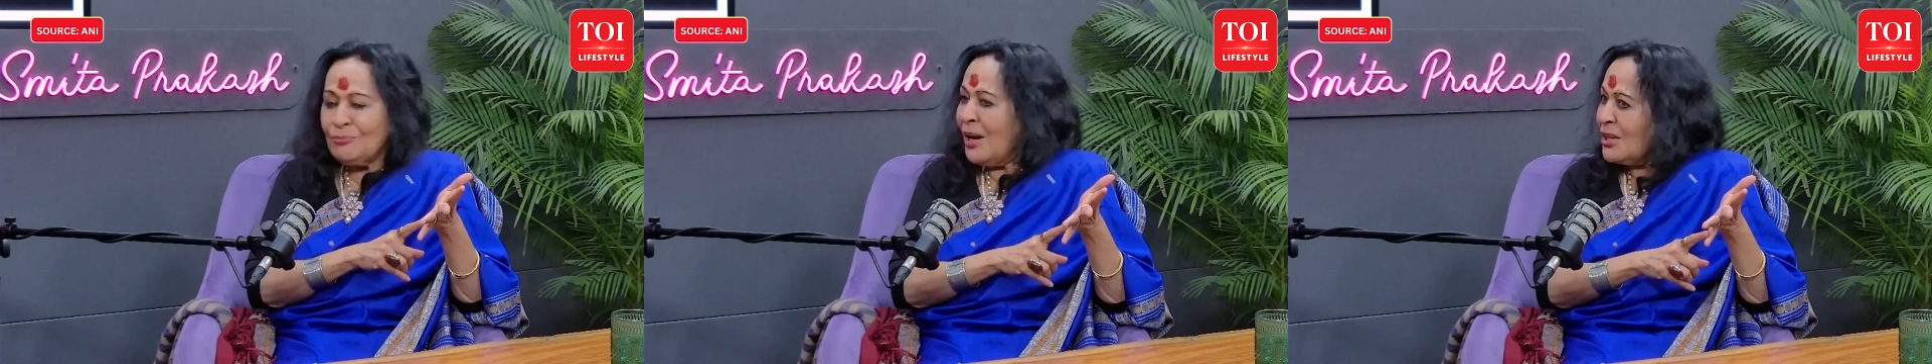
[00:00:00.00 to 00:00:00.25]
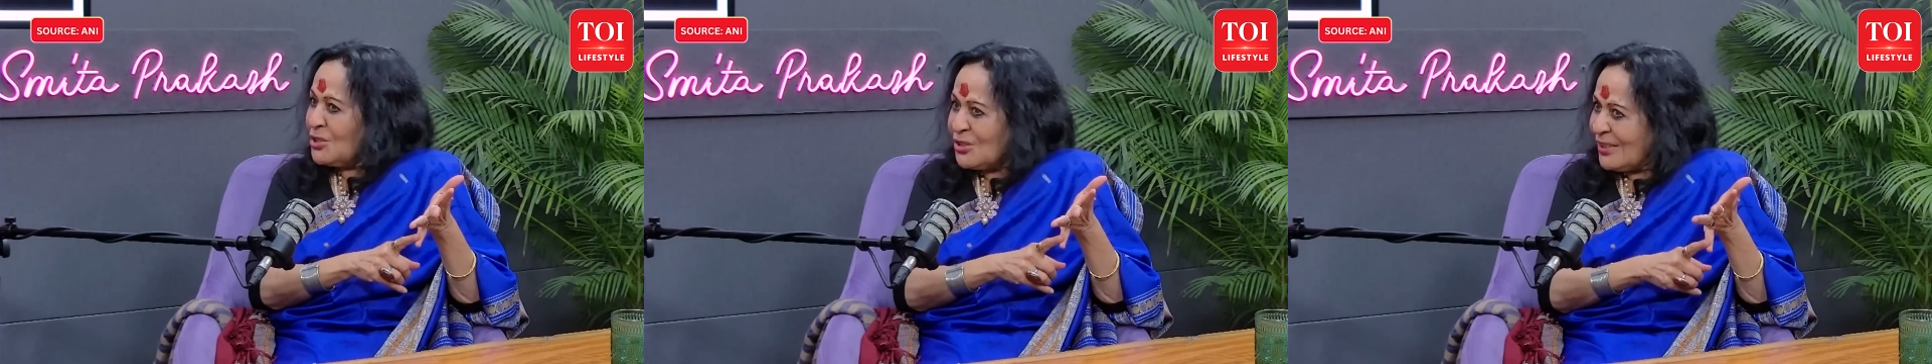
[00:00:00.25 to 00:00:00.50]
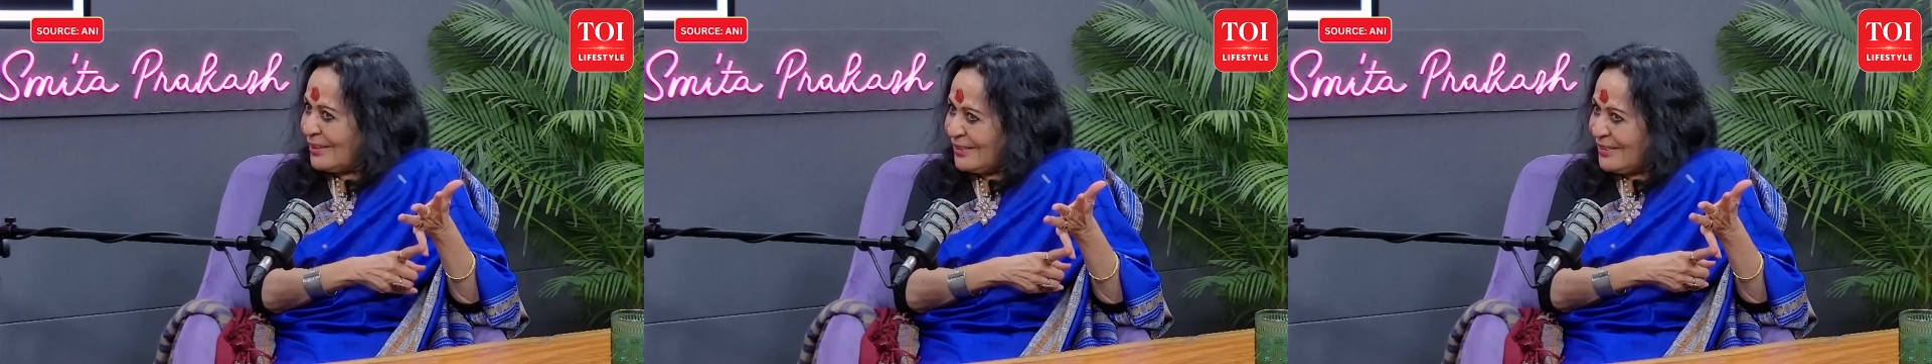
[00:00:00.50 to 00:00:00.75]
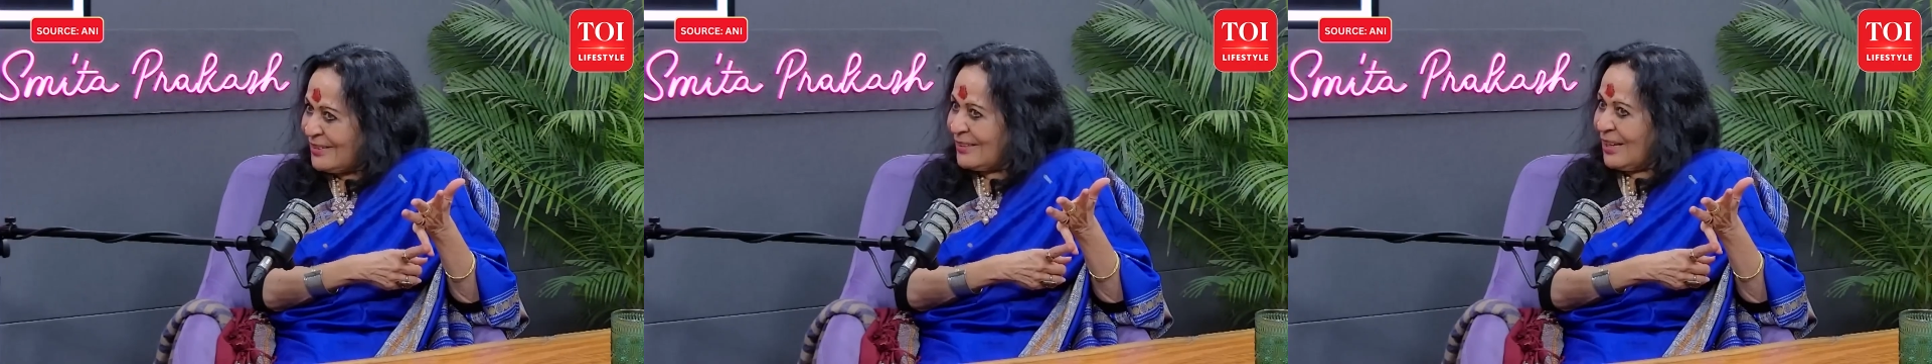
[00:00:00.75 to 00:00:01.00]

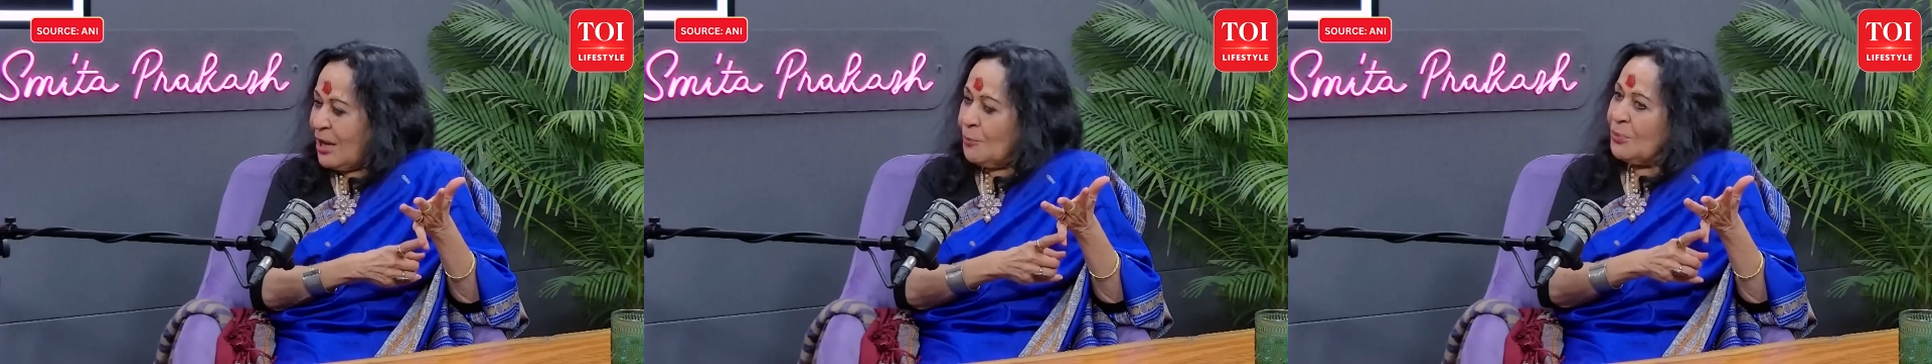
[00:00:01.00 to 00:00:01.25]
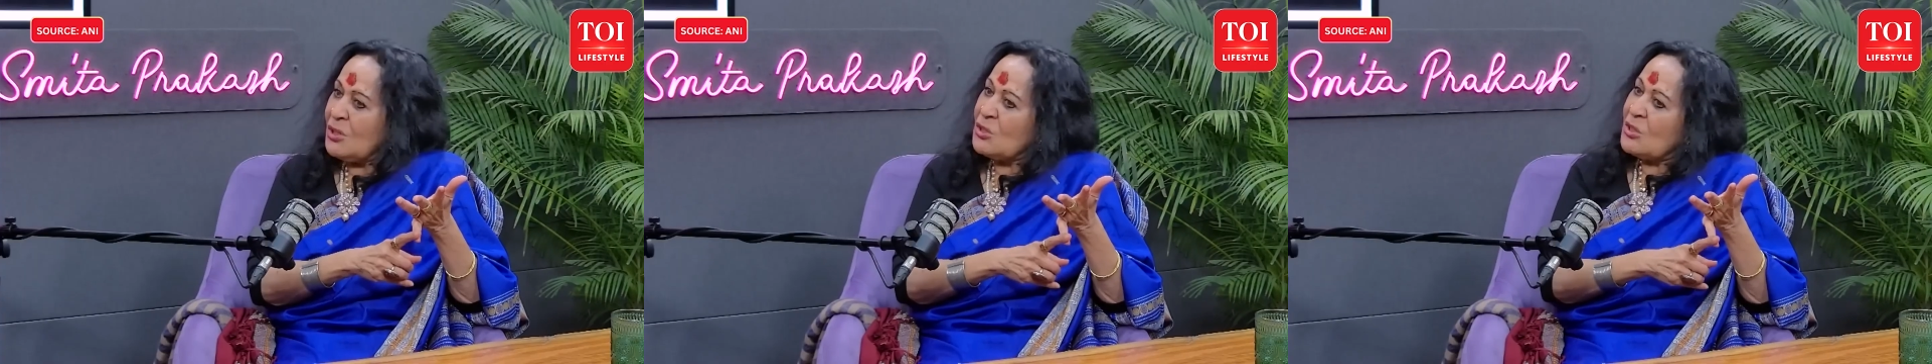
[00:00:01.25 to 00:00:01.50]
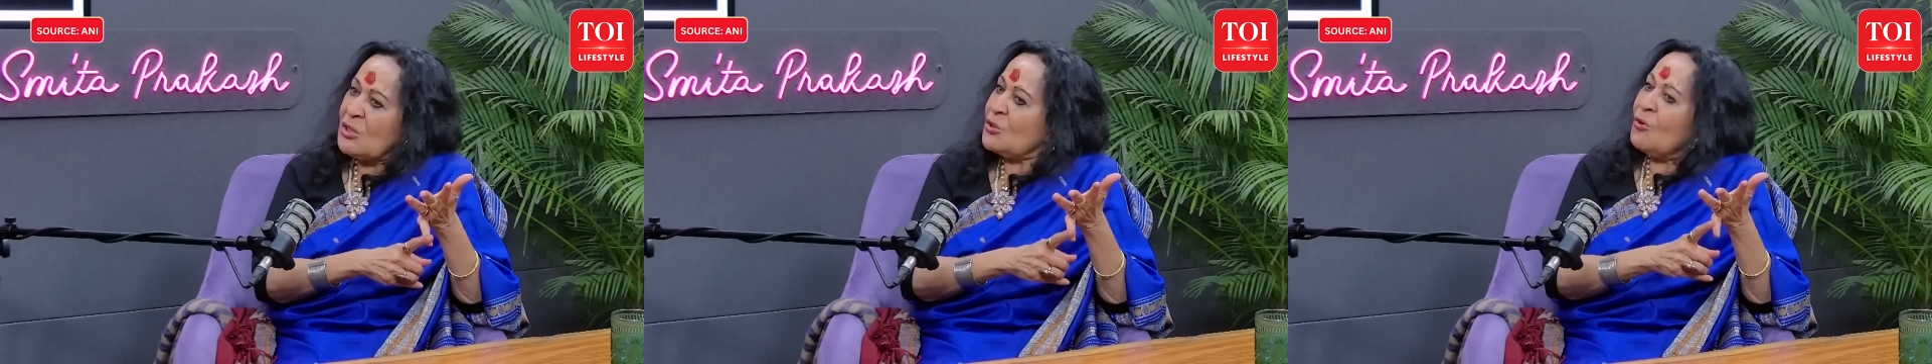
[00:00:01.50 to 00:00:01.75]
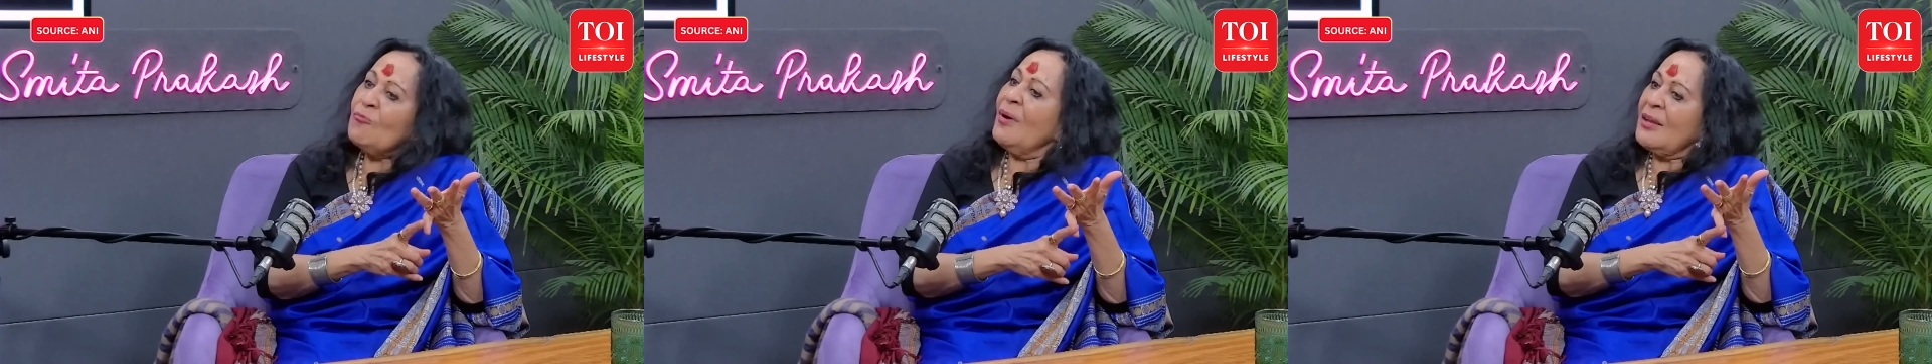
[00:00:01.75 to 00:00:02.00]
Panchali,
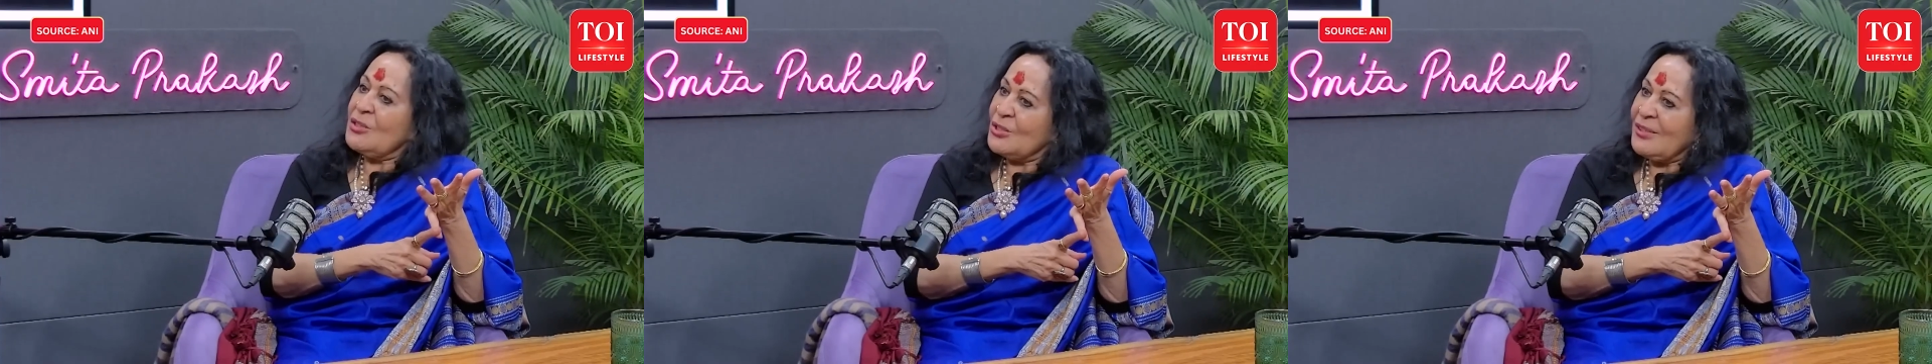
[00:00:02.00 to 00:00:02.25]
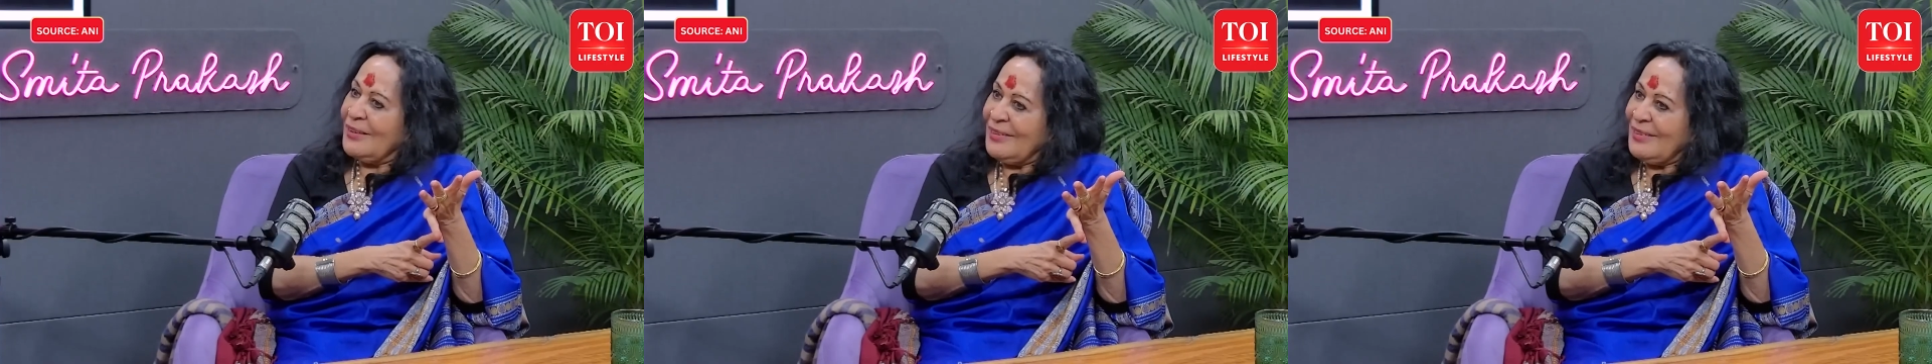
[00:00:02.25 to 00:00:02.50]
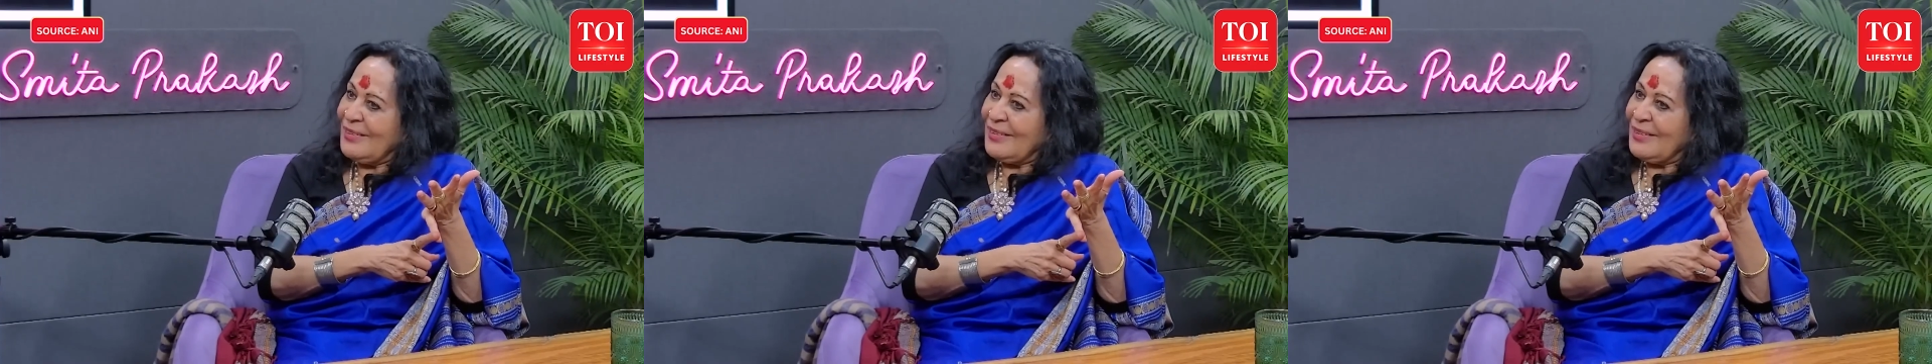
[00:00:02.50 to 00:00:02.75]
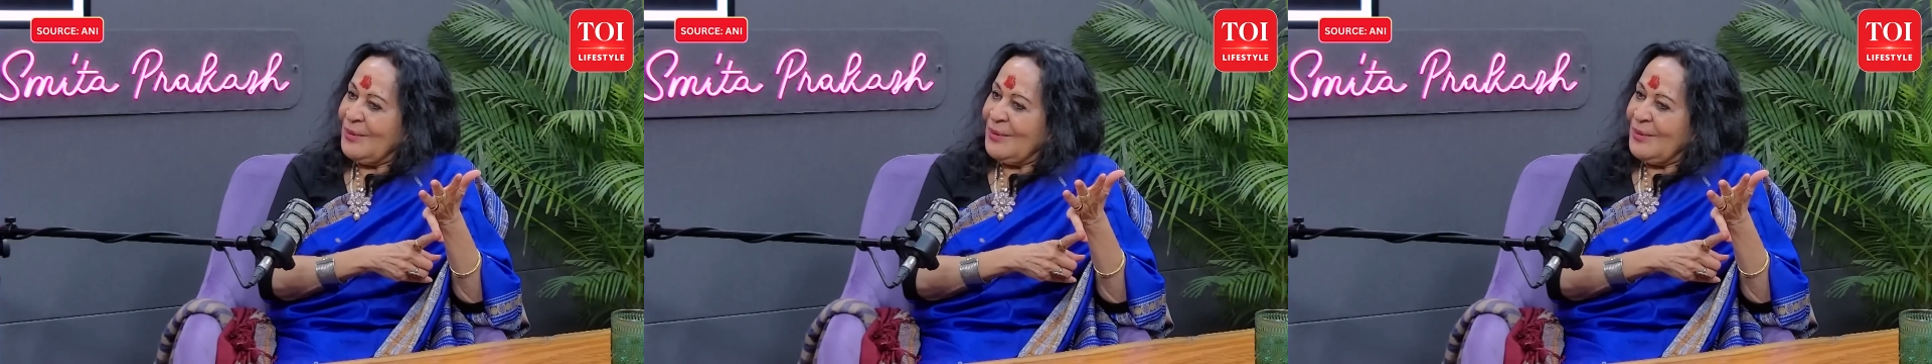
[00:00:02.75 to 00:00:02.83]
princess of Panchal.